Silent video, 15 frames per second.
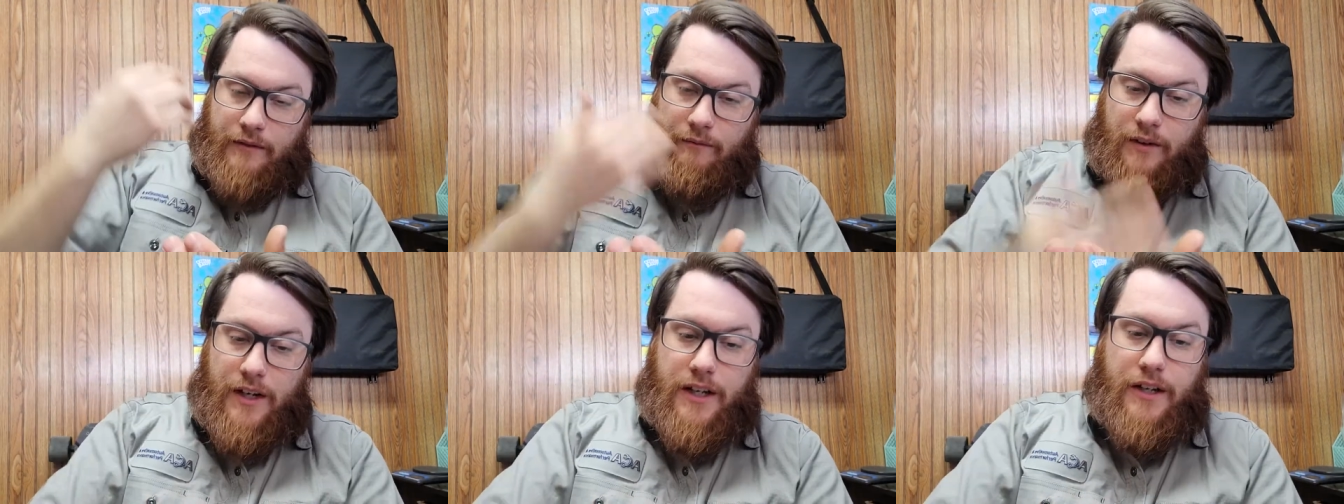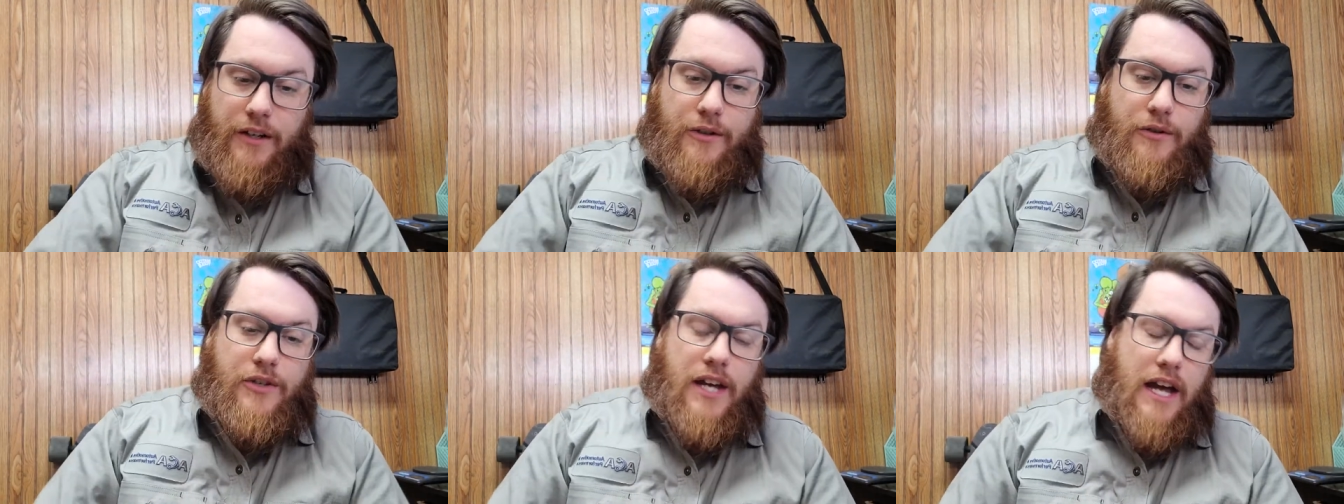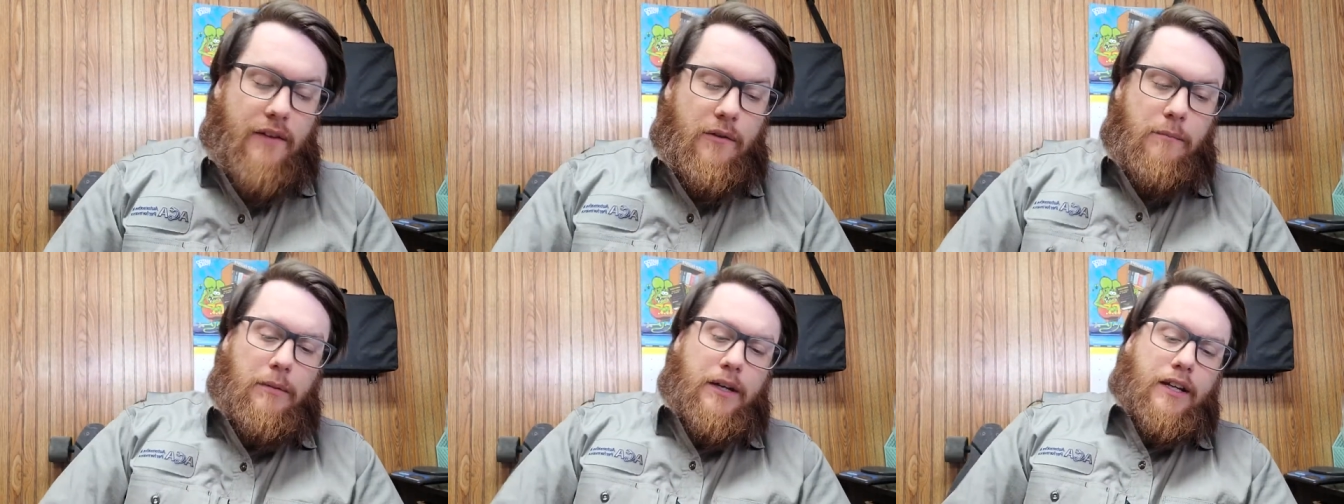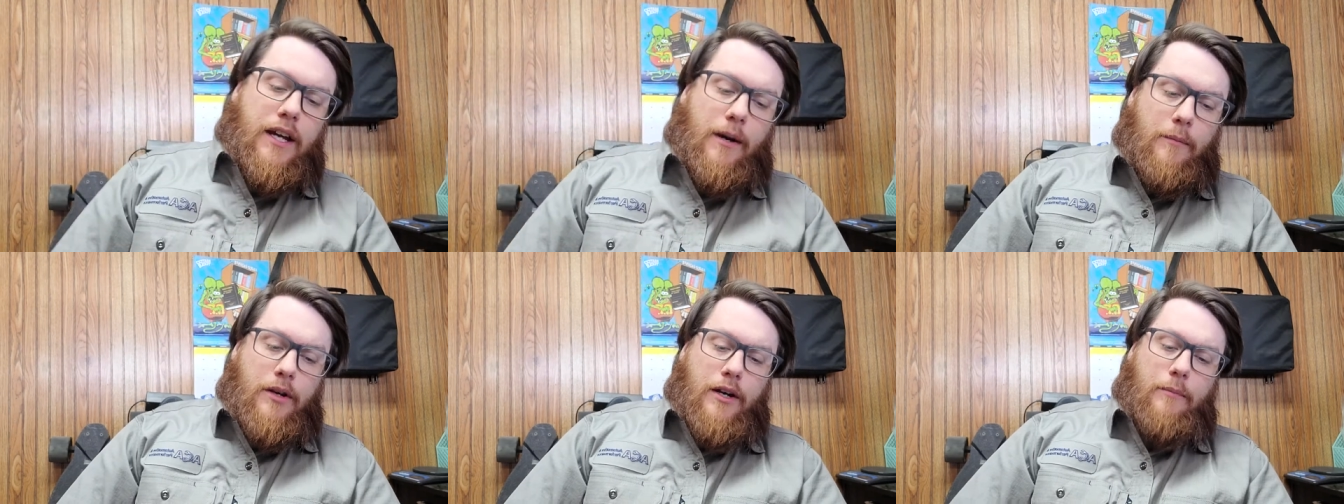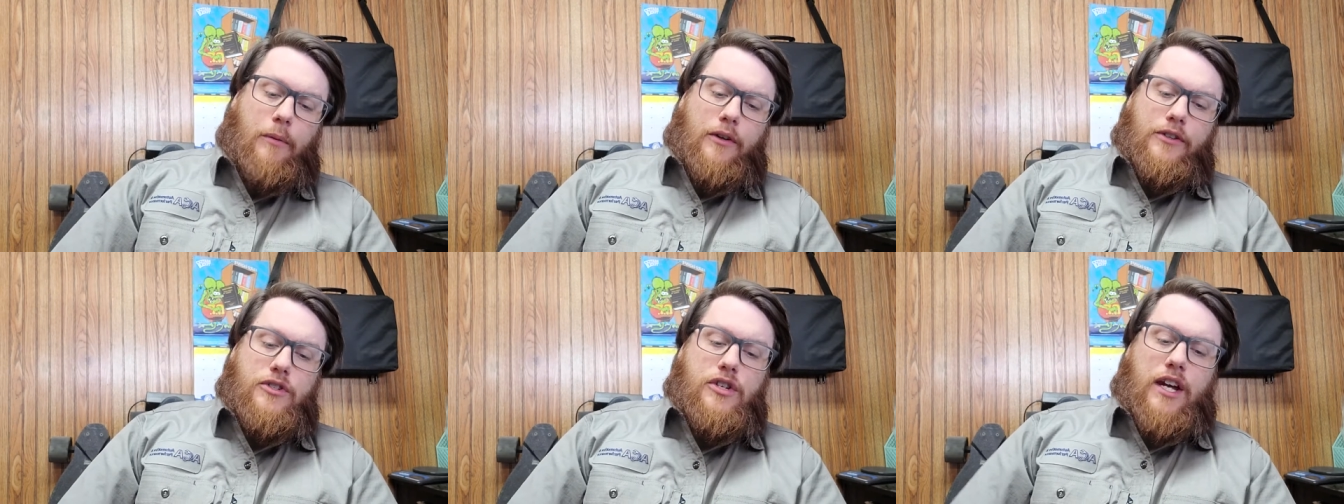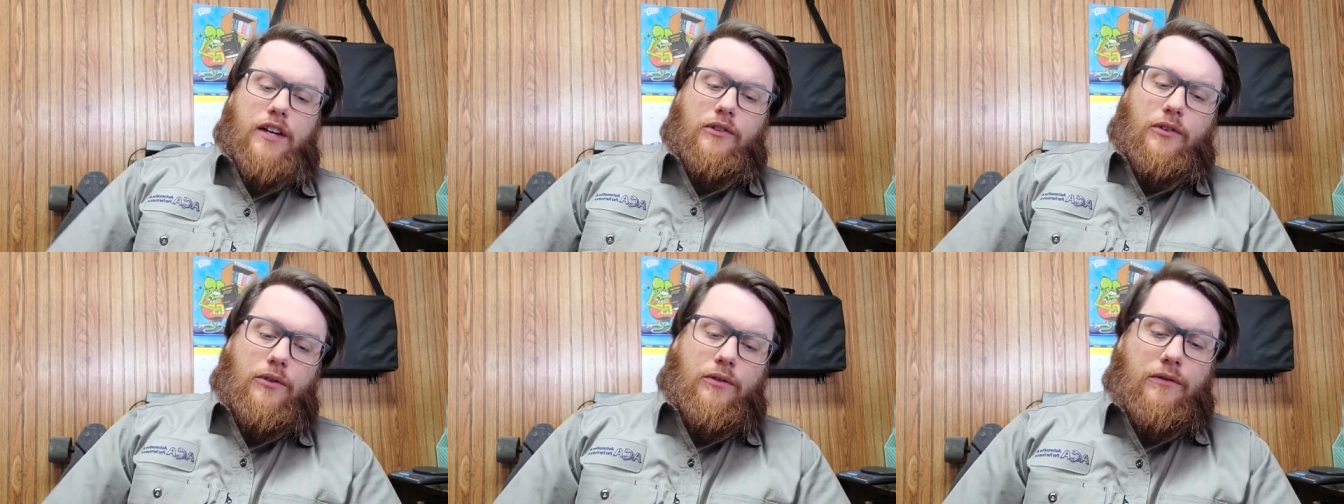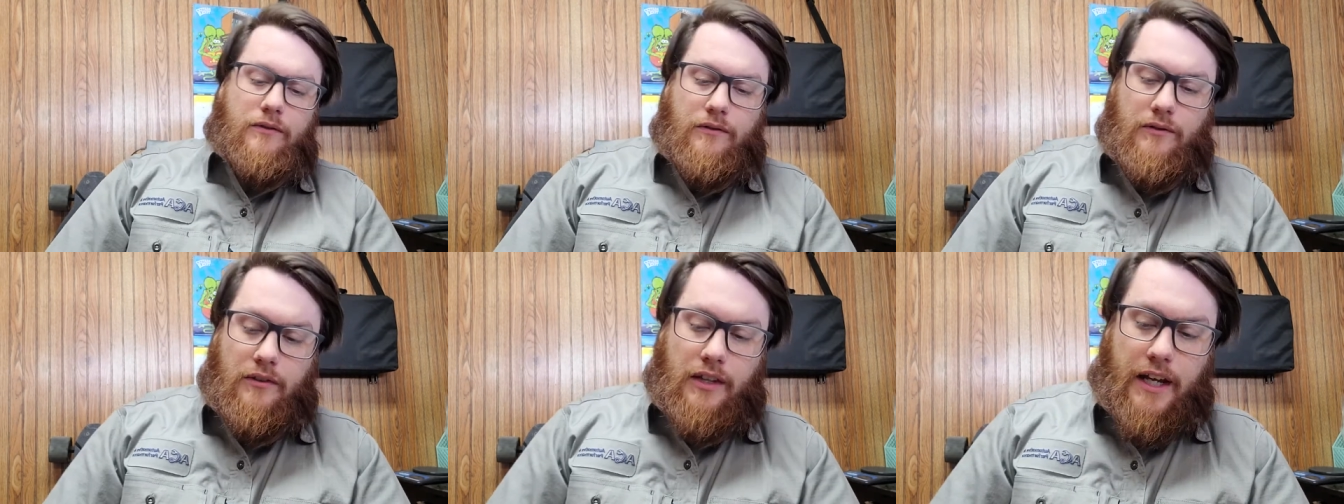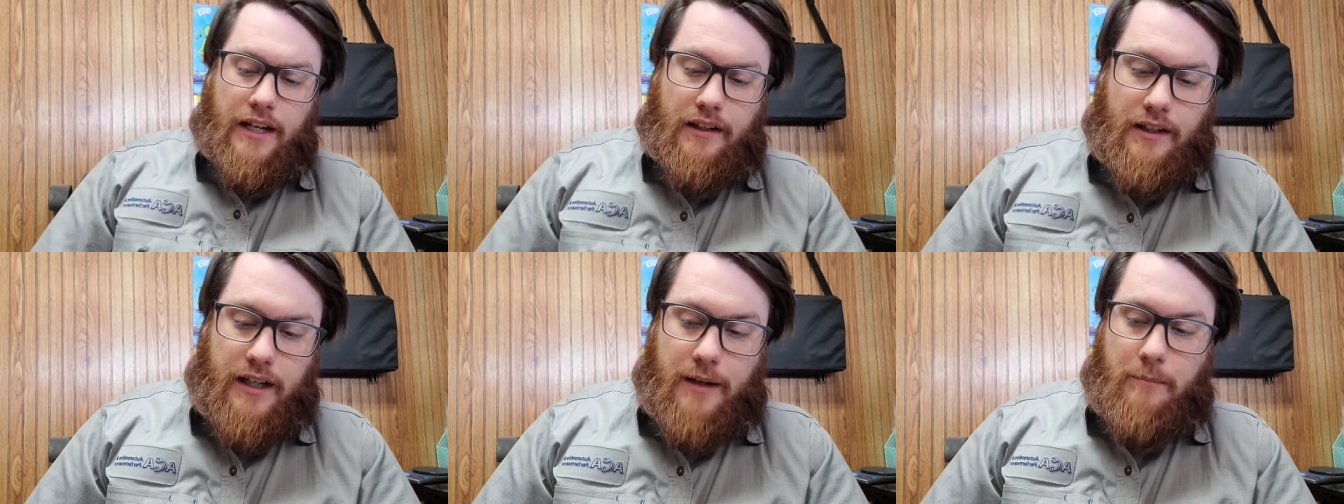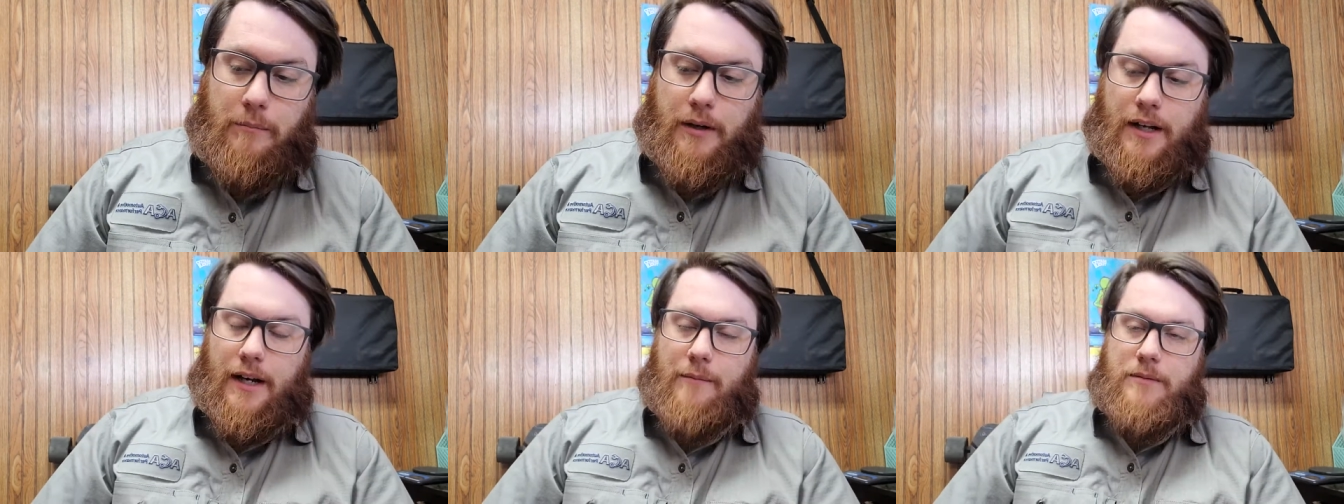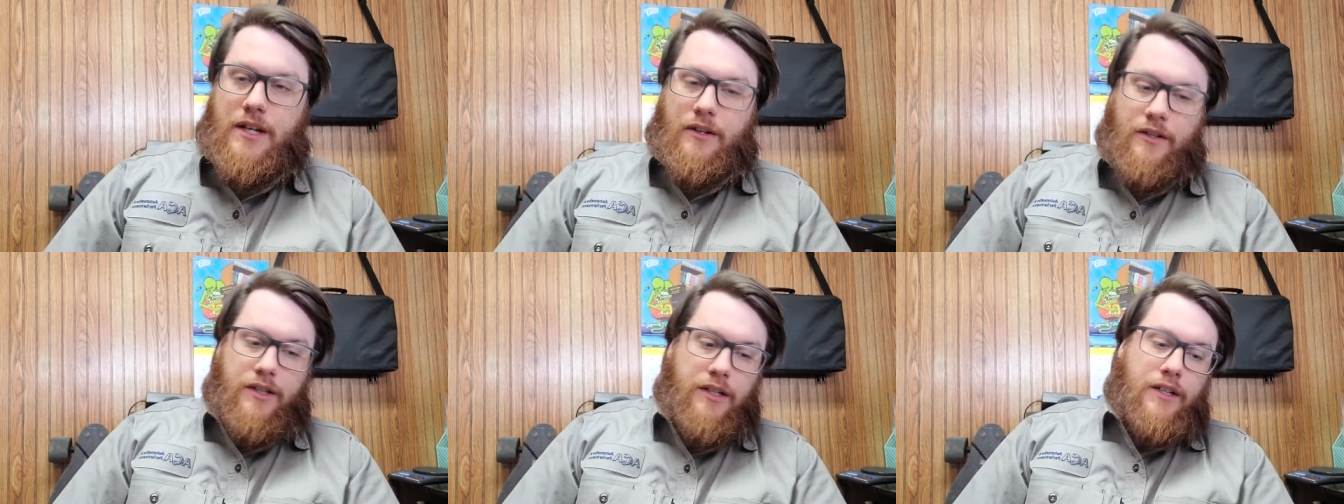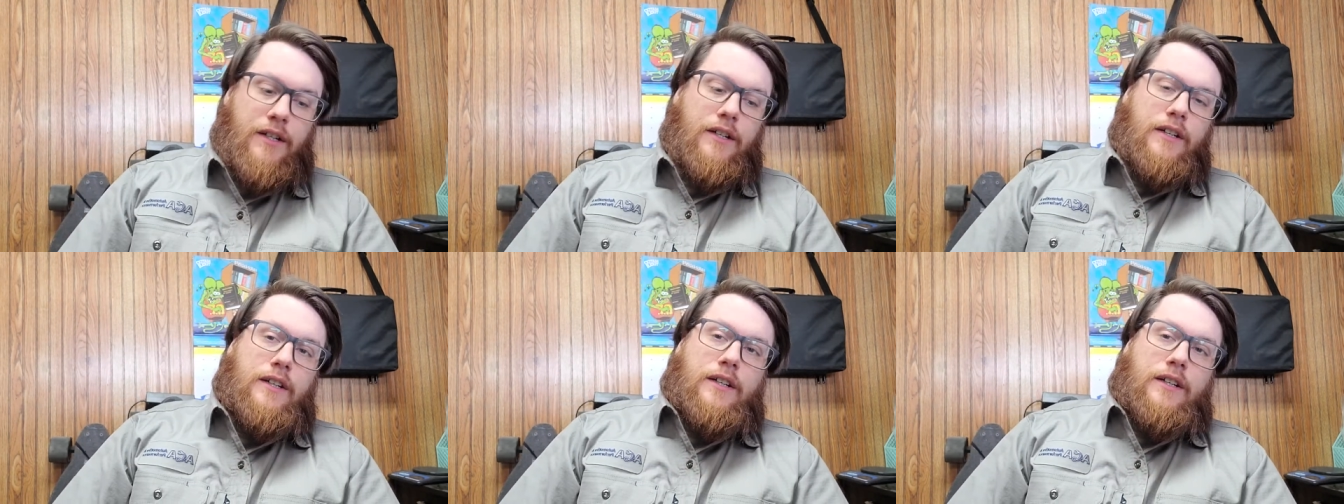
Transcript: videos haven't been coming up on the channel lately, but I'm telling you,